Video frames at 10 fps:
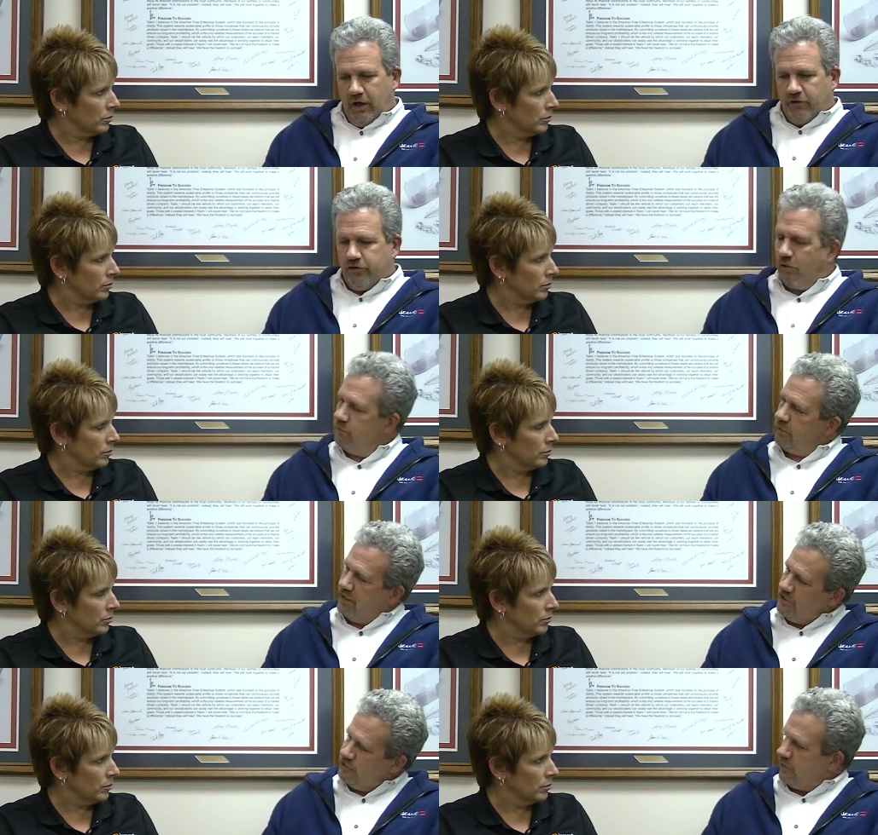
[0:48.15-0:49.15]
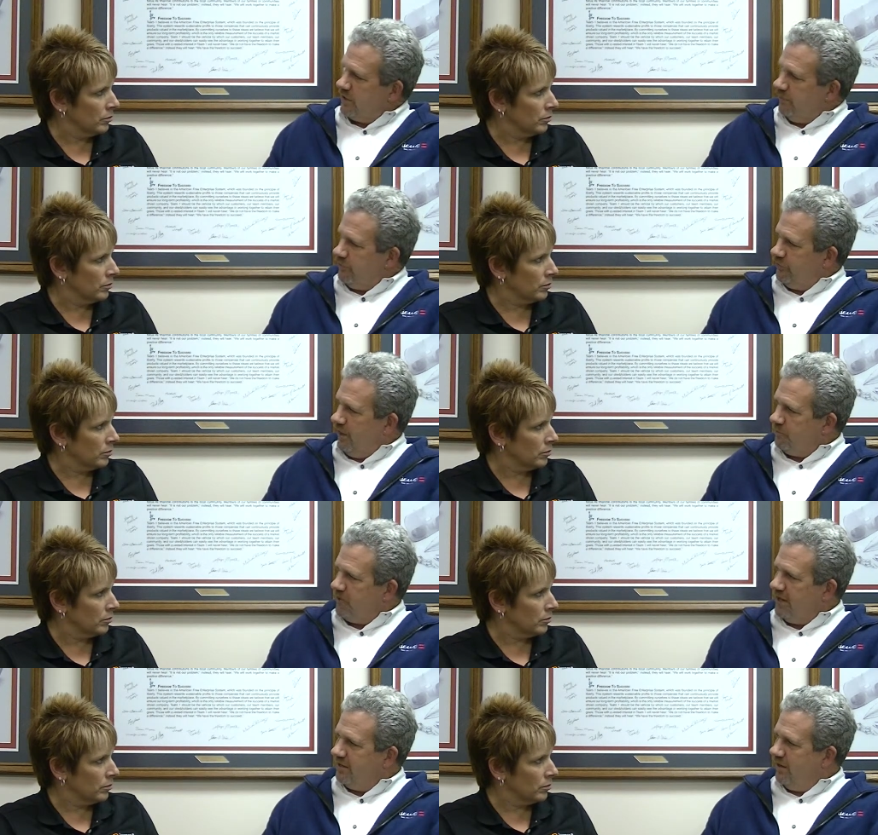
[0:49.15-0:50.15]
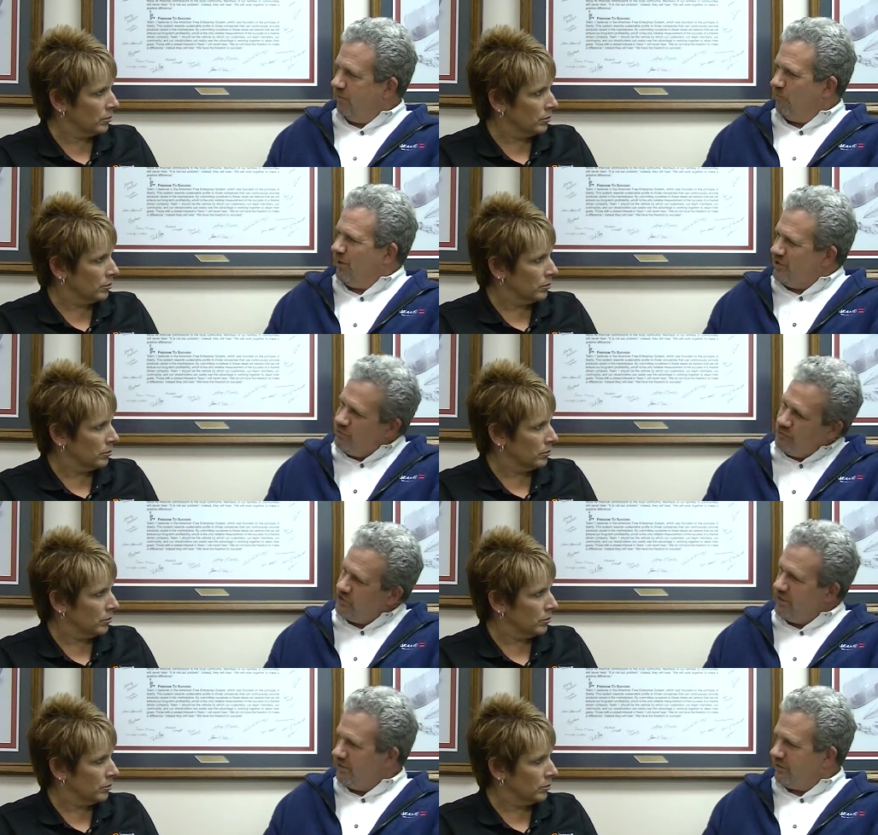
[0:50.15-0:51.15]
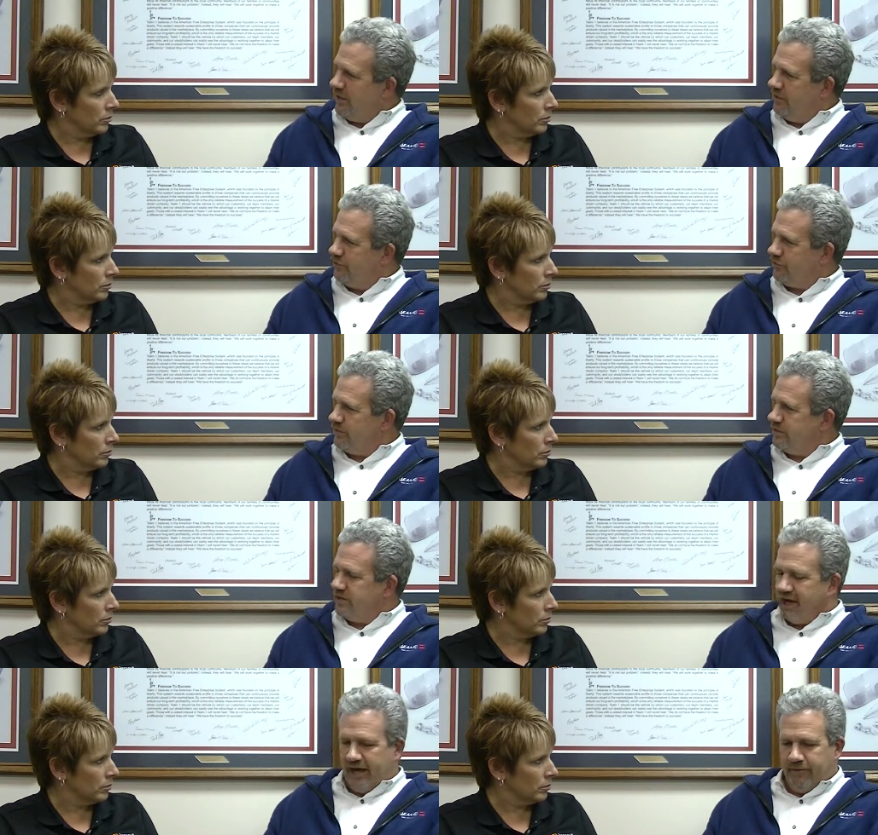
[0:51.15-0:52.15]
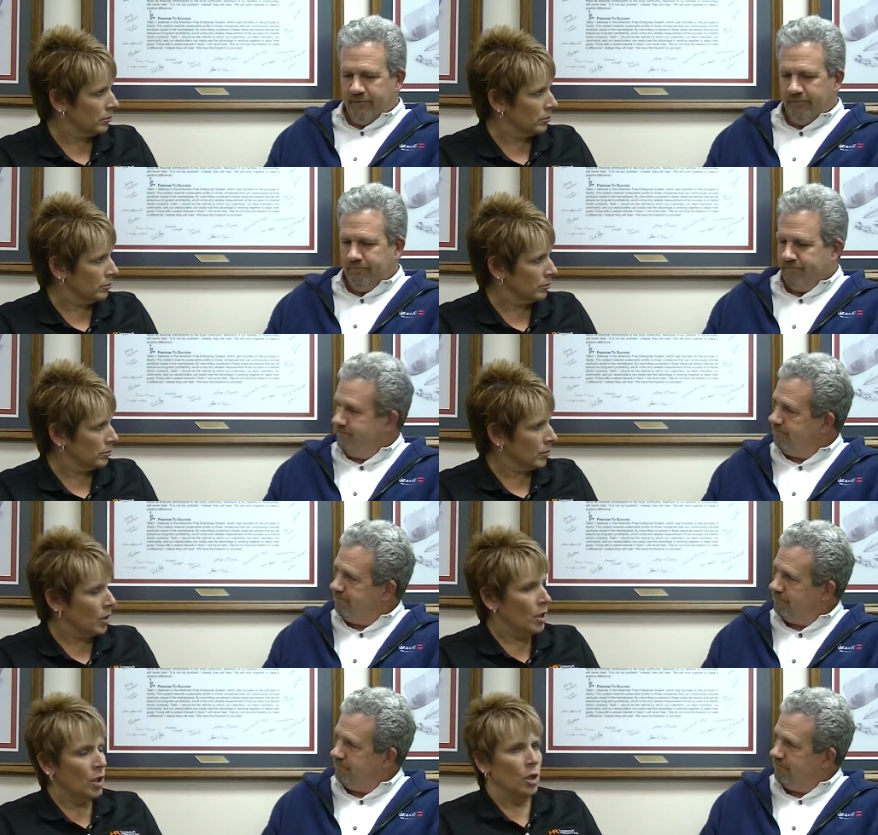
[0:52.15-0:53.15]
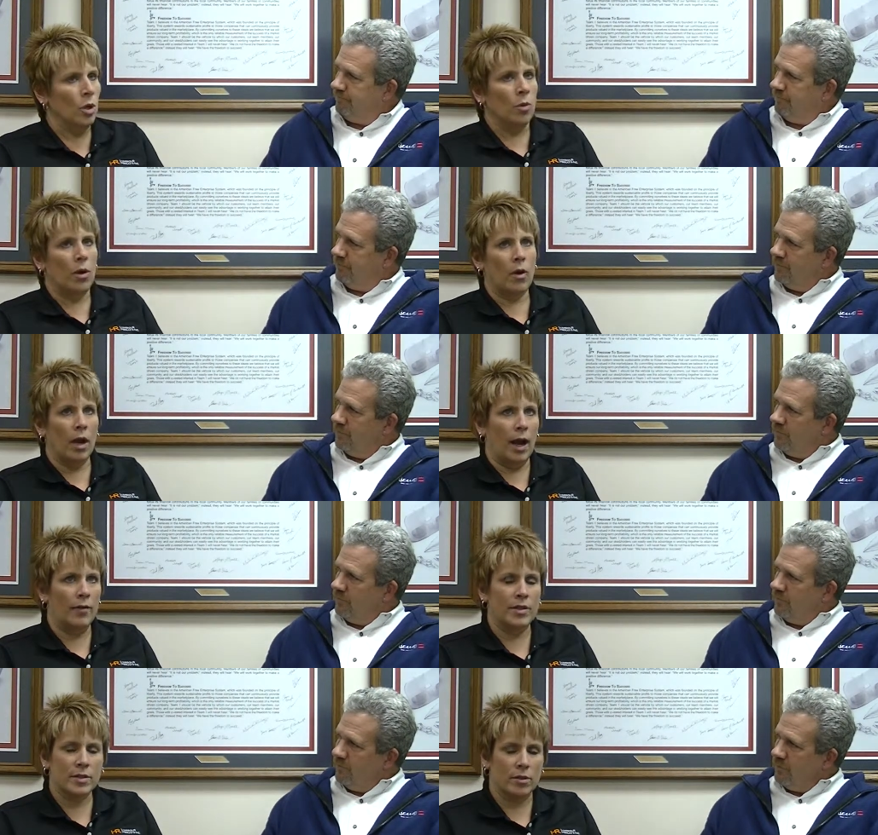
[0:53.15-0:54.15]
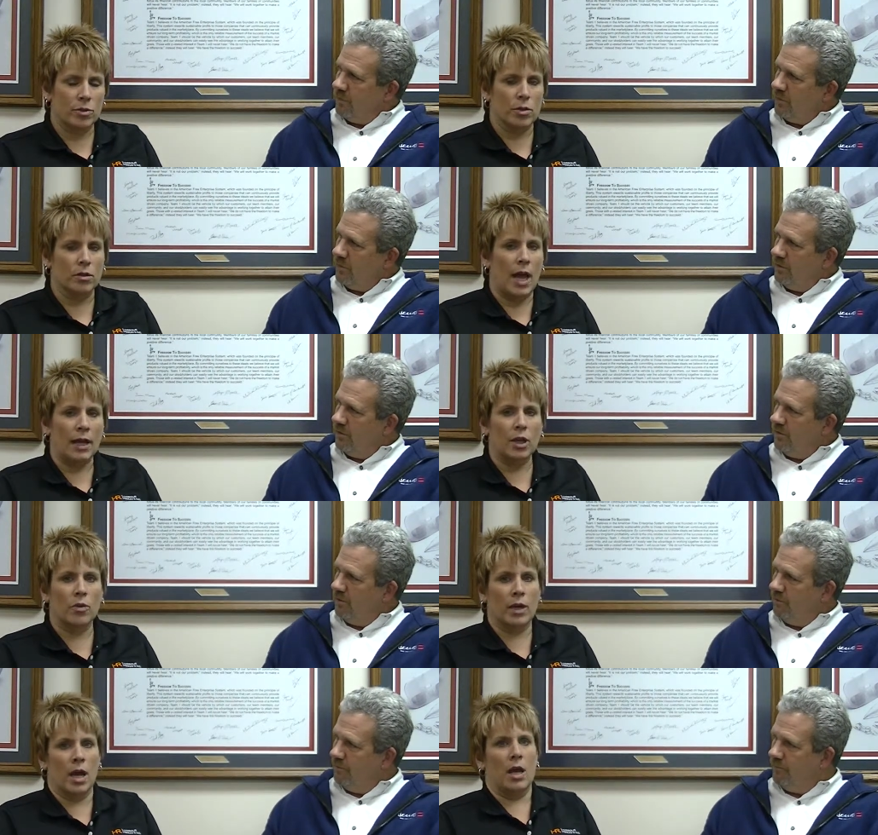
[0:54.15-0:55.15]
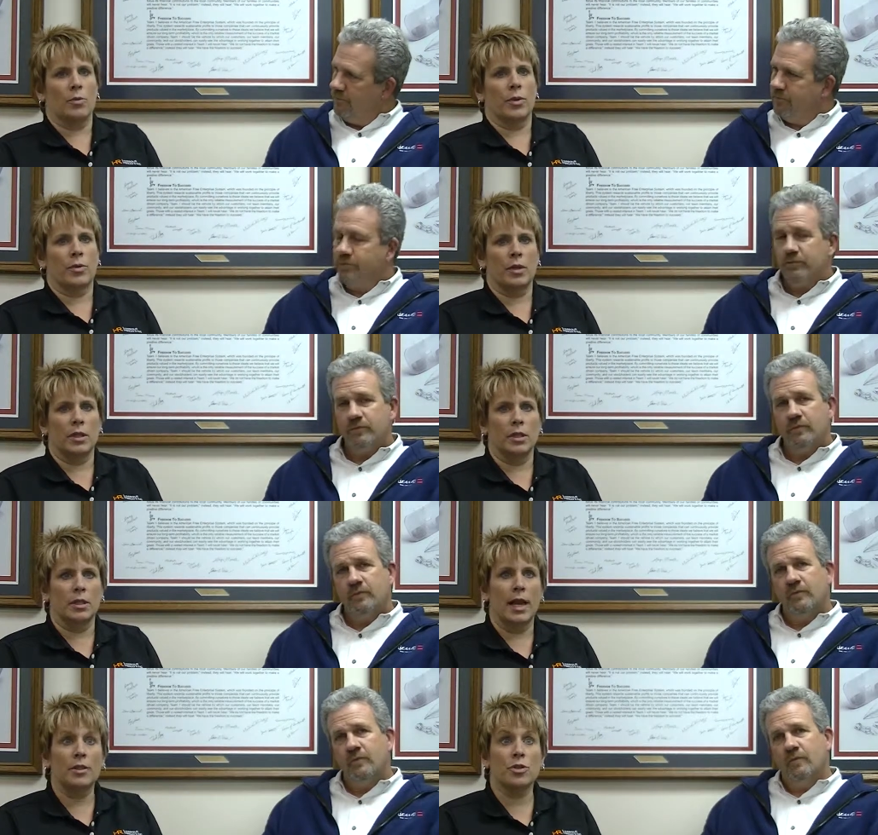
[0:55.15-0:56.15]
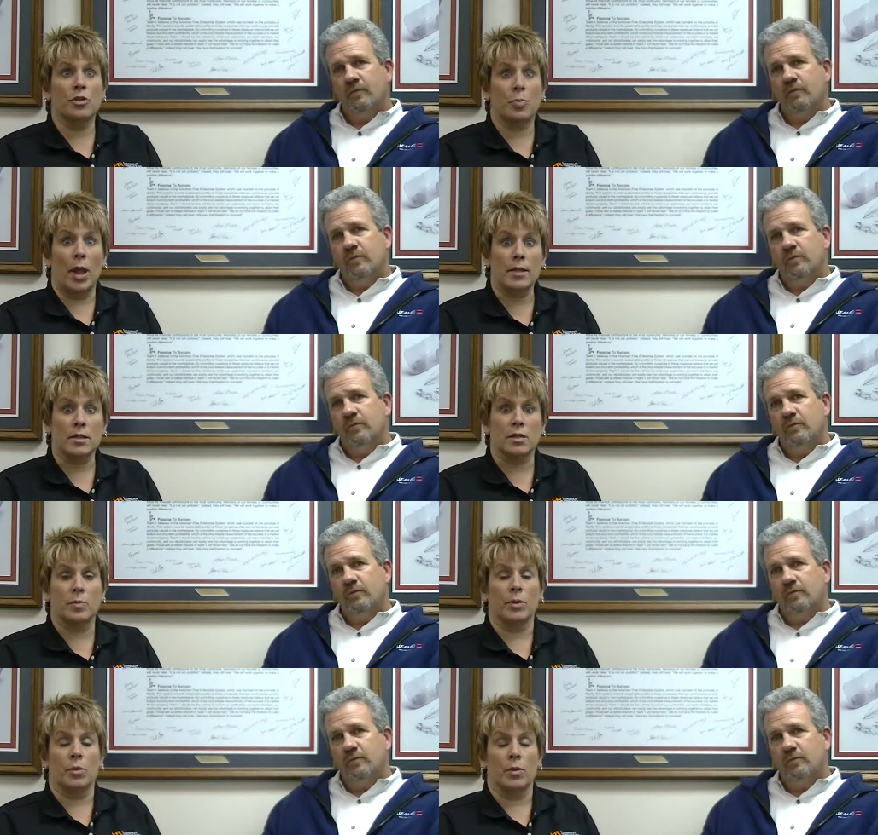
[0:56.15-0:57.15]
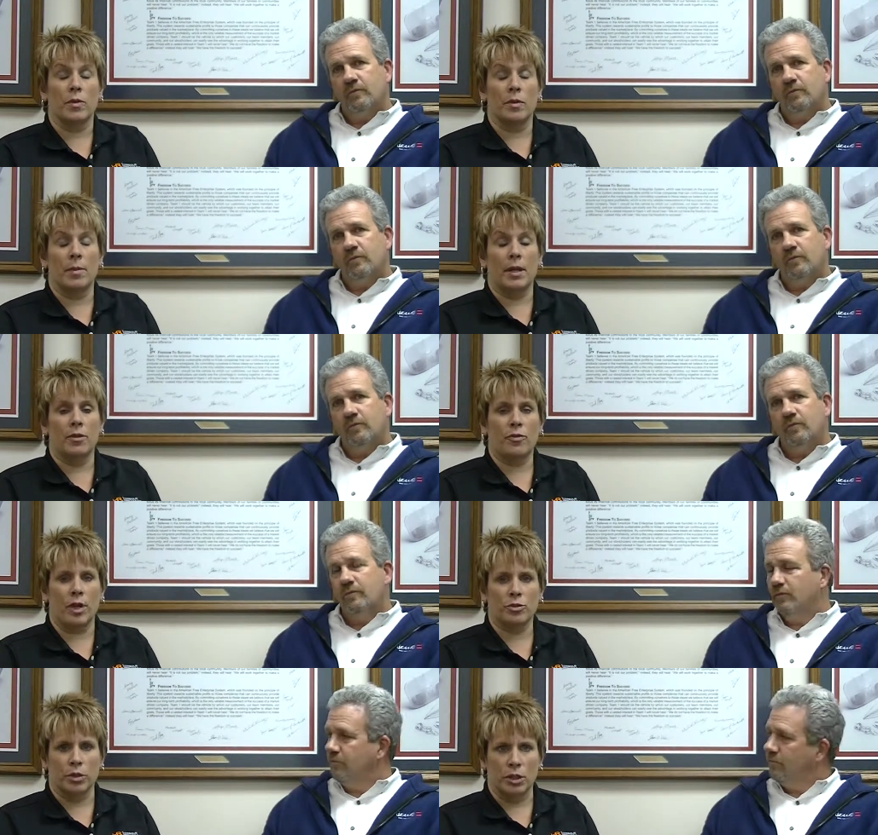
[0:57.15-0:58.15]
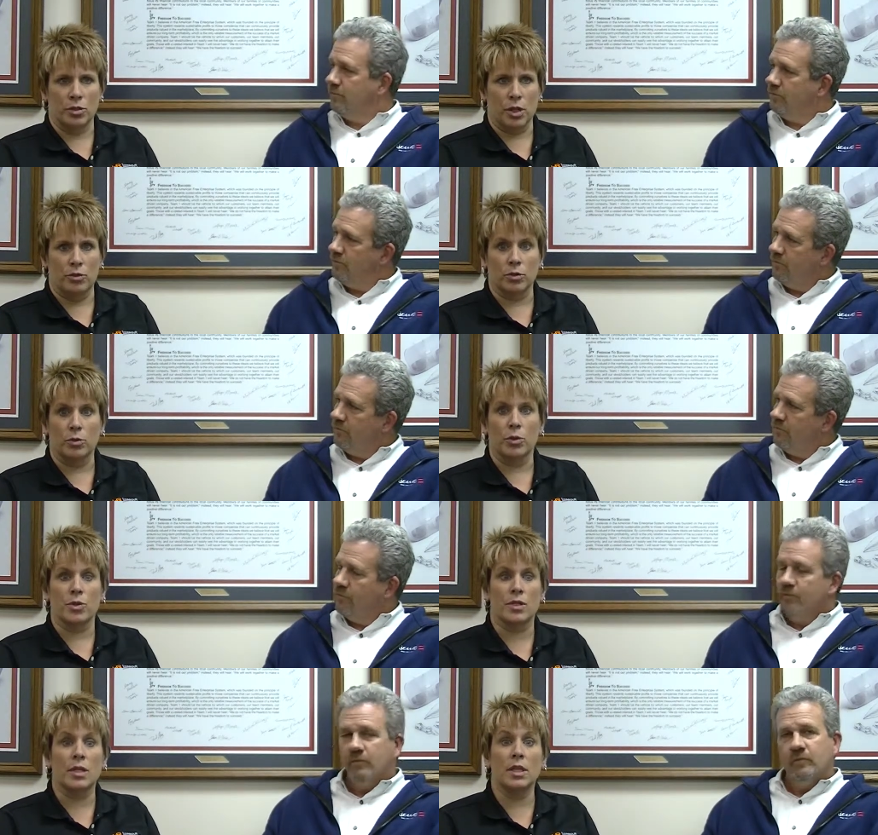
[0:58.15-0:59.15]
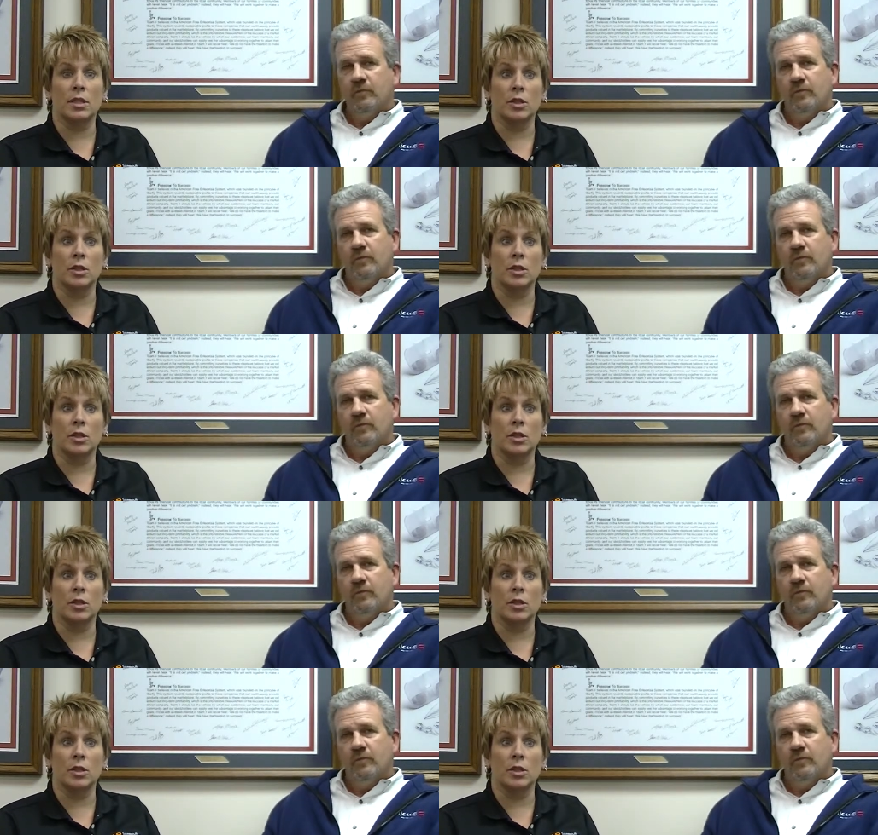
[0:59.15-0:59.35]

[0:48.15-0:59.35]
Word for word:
Speaker 1: So can you sort of give us an update on where you see the industry today?
Speaker 2: Well, obviously there's a lot going on within not just plastics but within manufacturing in general. We're seeing a